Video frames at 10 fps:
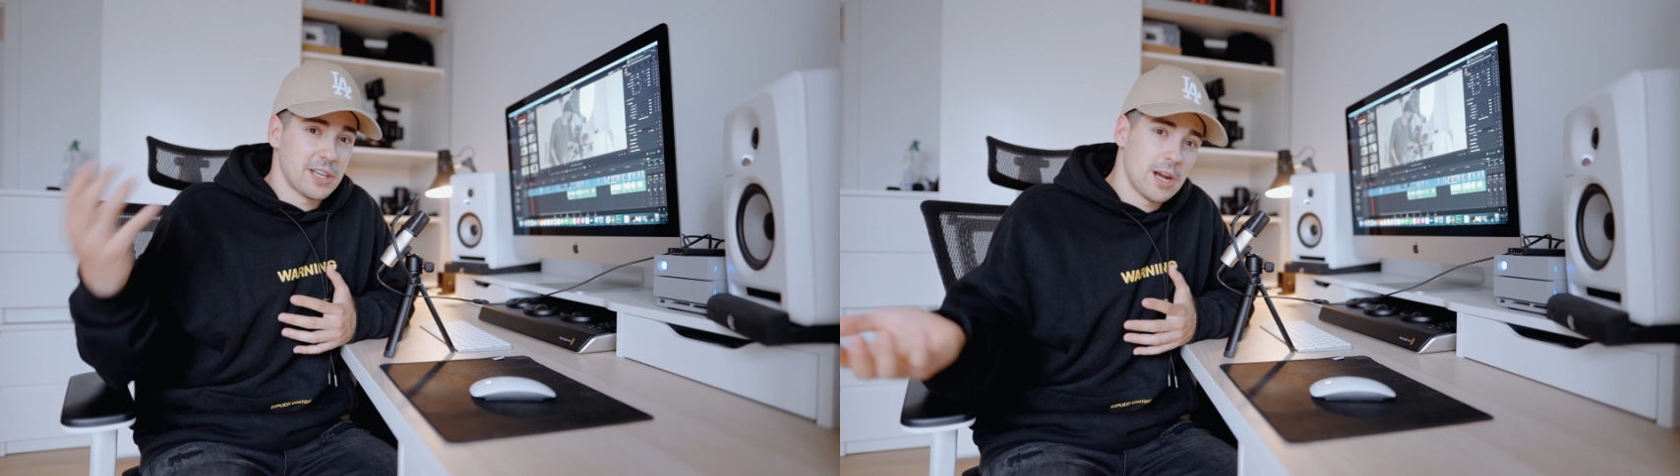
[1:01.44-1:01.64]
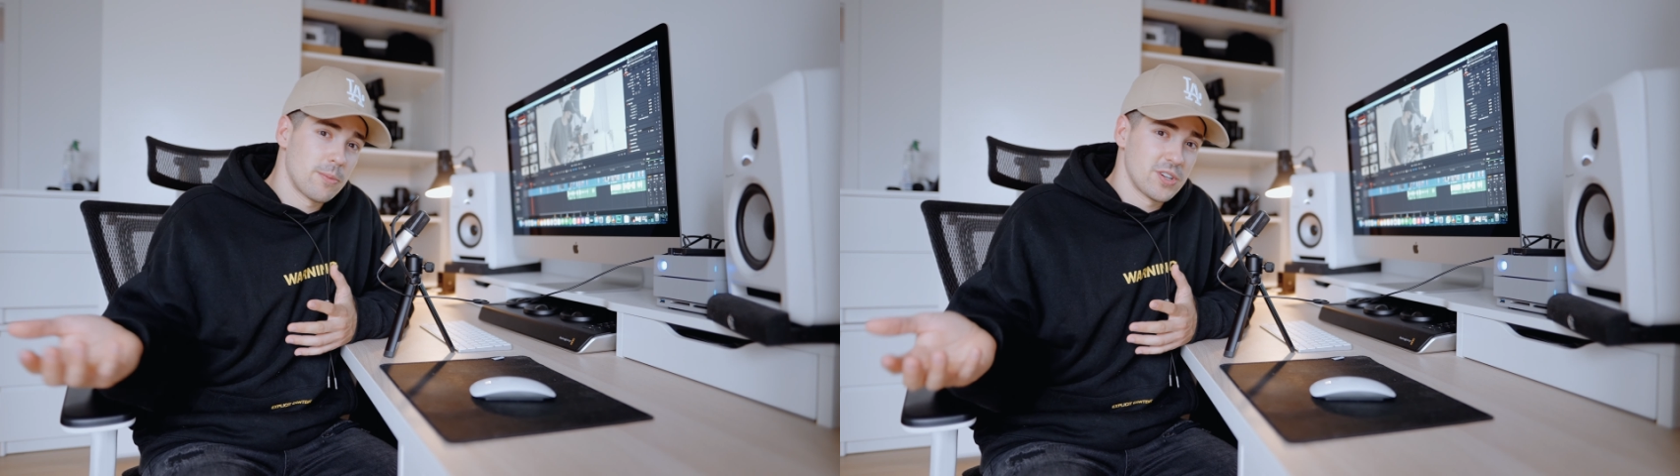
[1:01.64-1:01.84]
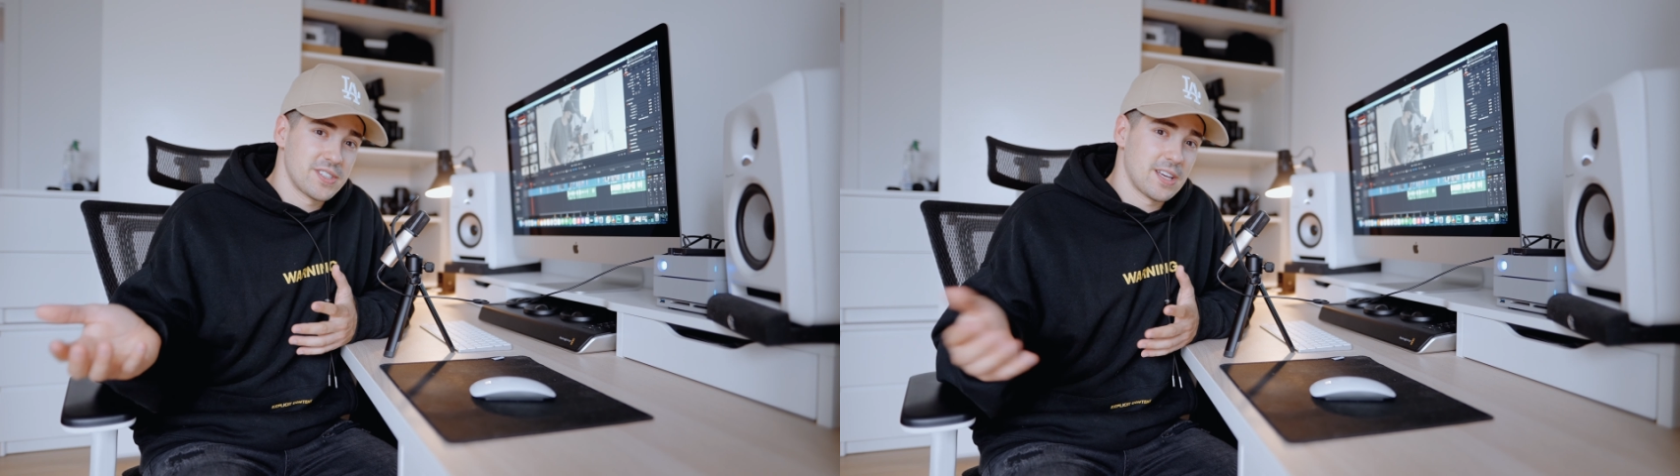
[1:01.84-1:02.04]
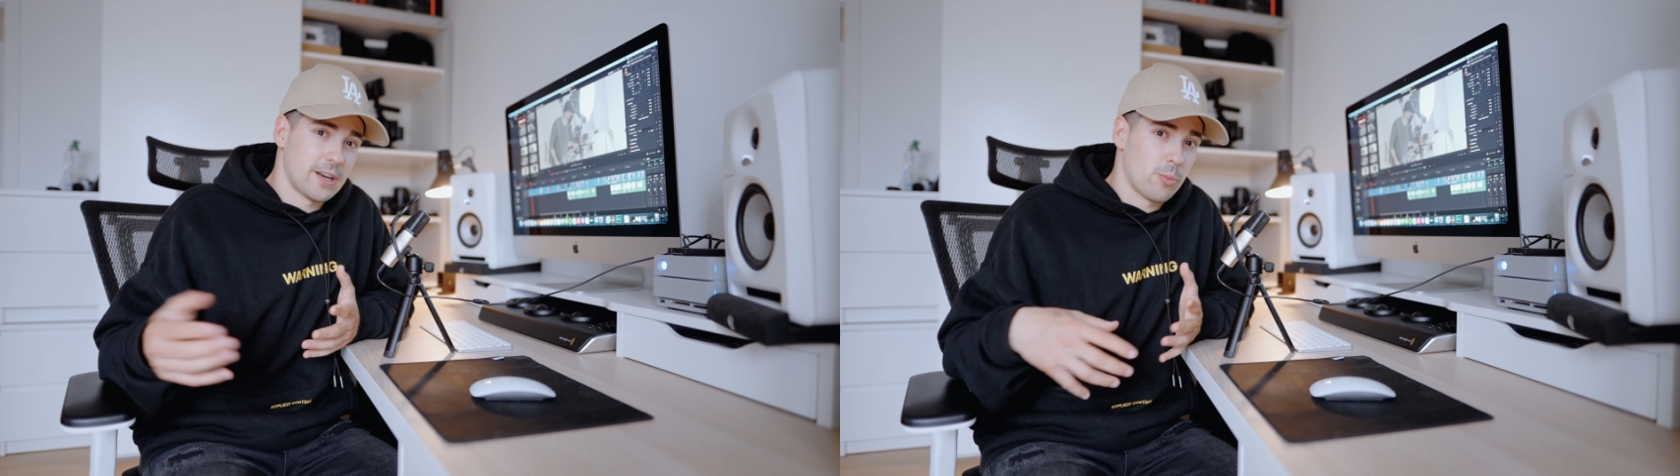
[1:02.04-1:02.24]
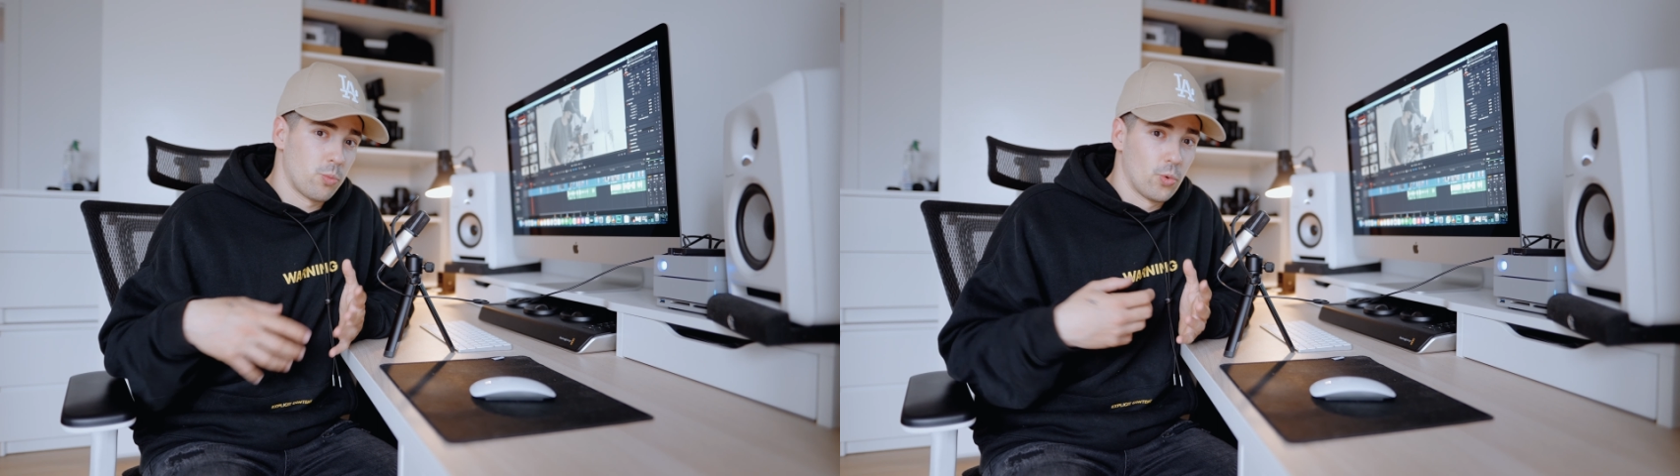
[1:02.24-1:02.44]
camera
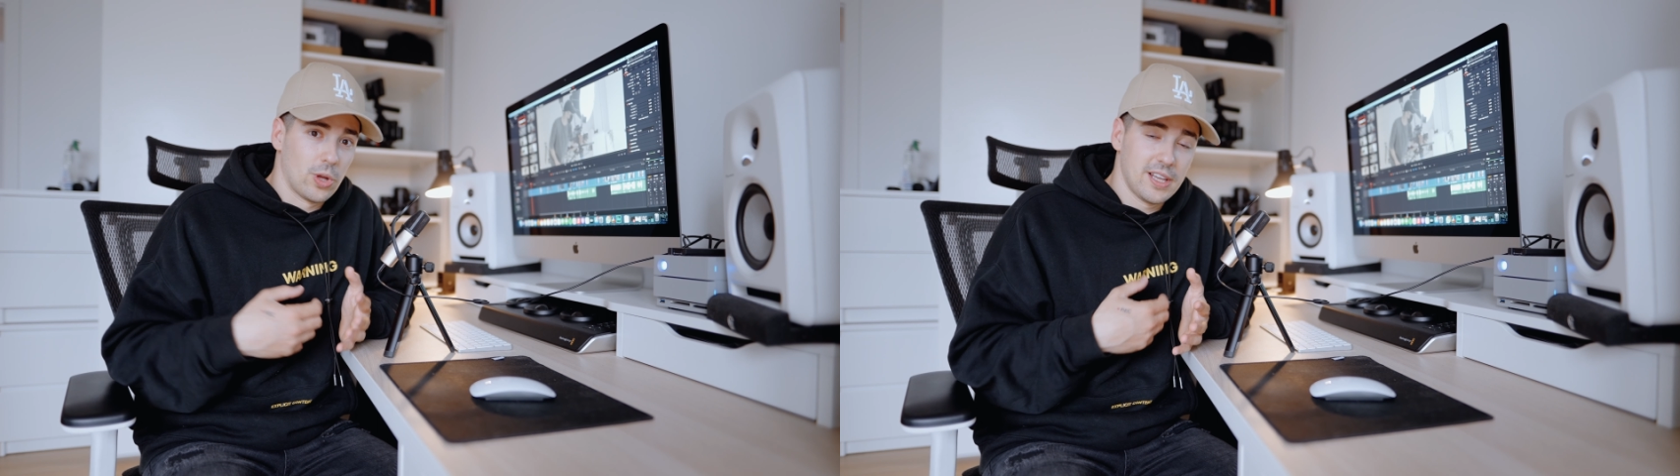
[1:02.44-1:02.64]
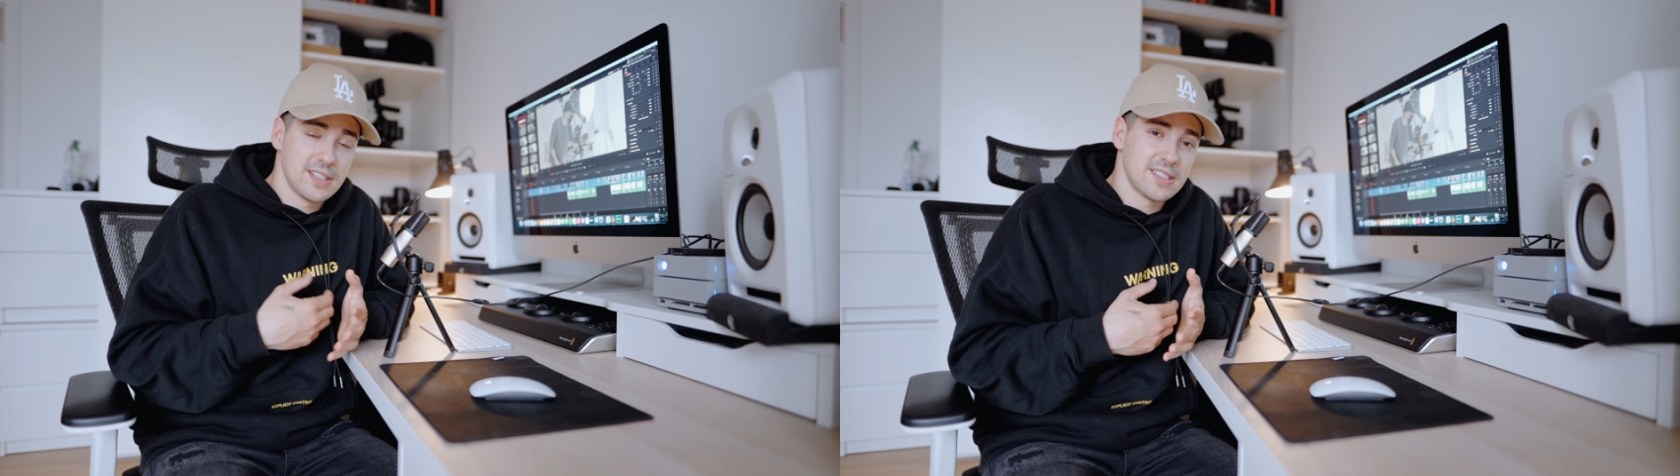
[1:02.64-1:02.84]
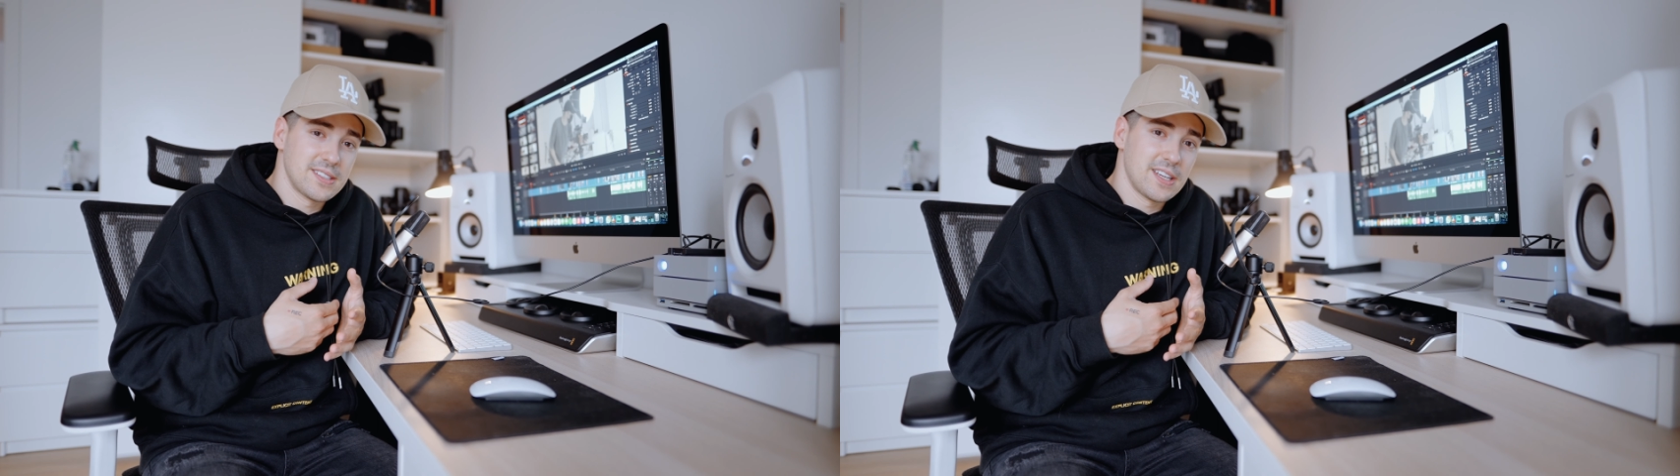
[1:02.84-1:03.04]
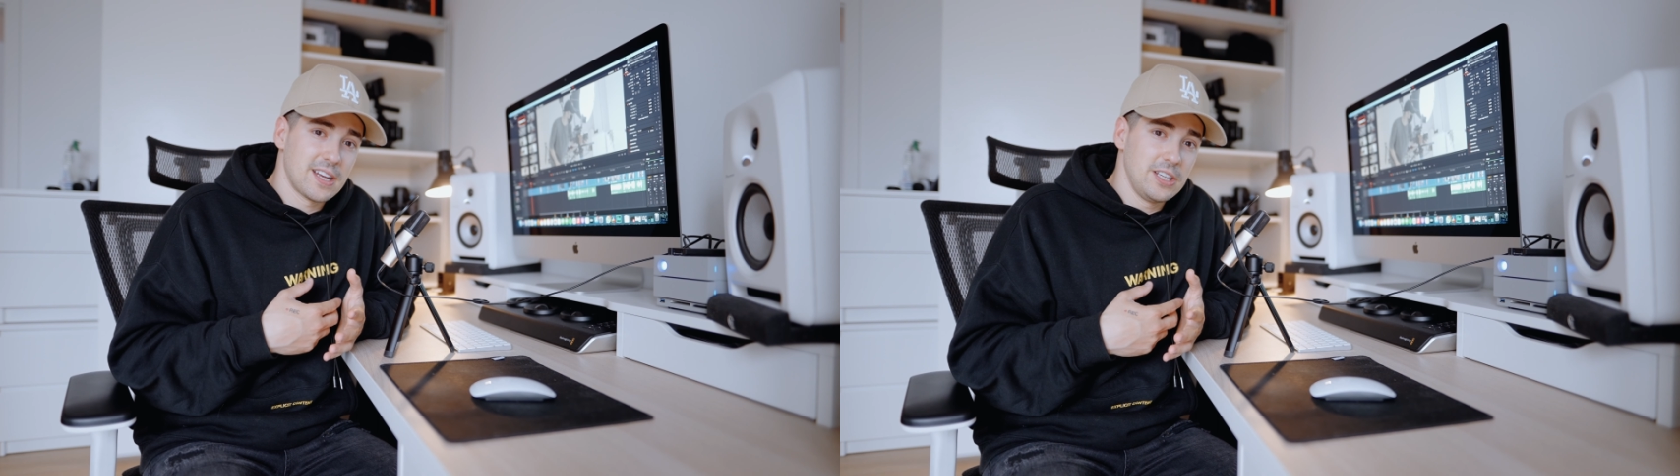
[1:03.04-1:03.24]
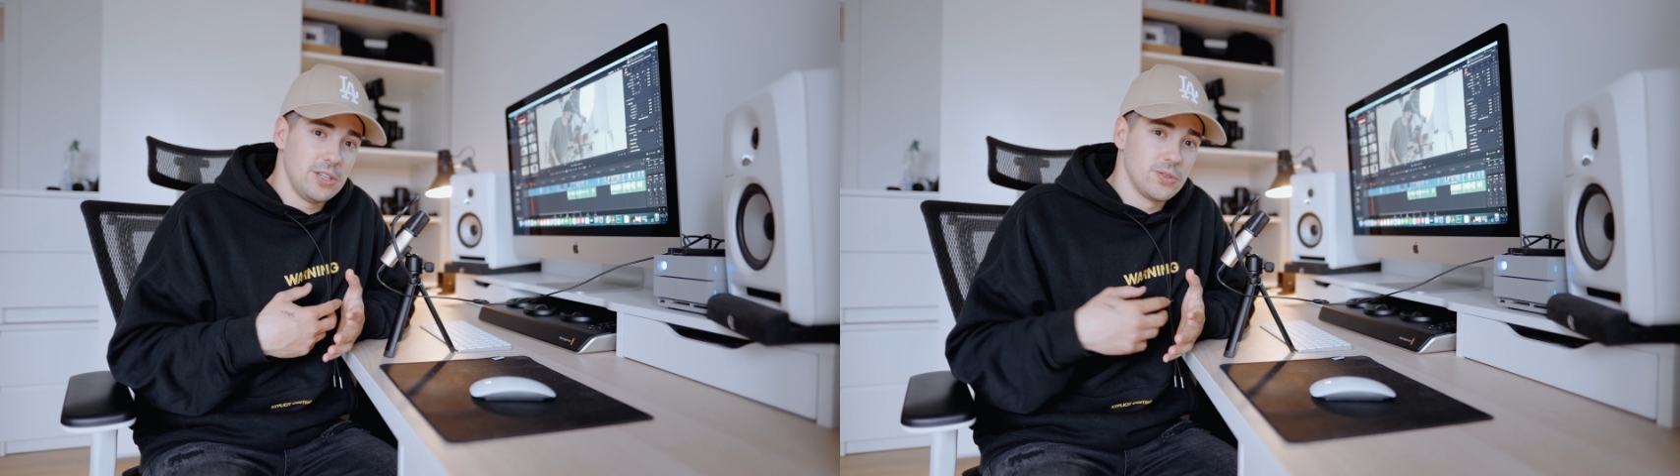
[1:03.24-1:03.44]
setup, what lenses did I
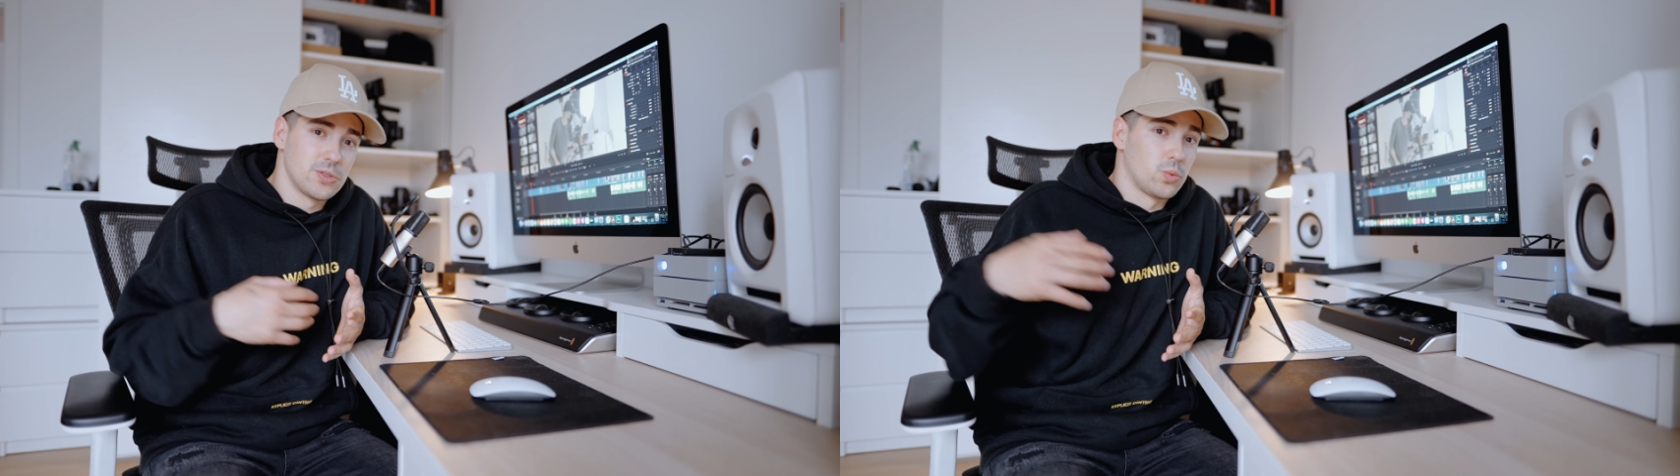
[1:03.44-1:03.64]
use,